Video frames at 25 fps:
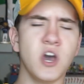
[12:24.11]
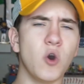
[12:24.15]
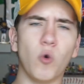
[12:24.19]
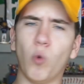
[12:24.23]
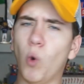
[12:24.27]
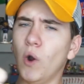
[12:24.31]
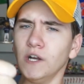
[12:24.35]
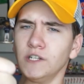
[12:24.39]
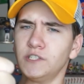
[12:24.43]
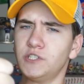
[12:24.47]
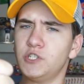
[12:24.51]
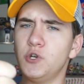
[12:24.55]

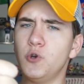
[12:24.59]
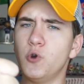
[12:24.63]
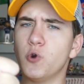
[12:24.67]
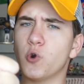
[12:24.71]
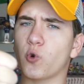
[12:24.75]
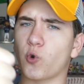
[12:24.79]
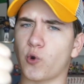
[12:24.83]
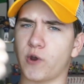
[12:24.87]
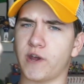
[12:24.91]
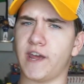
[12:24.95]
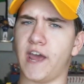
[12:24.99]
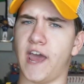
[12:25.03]
What do you
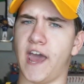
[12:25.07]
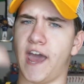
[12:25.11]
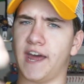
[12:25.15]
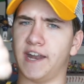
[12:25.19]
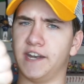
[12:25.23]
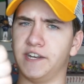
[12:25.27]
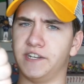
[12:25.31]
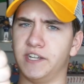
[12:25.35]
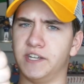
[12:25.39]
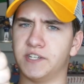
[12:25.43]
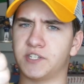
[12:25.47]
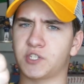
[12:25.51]
agree
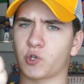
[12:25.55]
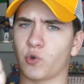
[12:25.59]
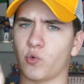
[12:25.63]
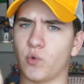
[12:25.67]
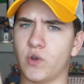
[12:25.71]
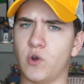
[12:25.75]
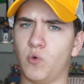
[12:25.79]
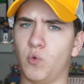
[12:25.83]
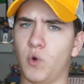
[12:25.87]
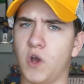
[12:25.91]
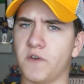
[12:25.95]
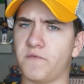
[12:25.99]
and
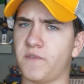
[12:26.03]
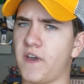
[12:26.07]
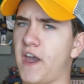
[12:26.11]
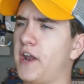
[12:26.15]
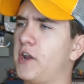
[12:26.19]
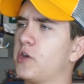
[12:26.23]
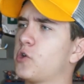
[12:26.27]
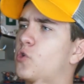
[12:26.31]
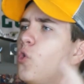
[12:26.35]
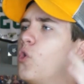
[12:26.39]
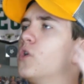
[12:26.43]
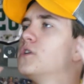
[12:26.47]
disagree with?
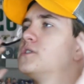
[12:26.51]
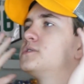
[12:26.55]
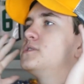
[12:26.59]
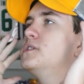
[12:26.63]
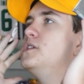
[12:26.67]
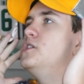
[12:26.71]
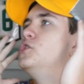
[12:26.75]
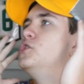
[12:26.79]
And of course, the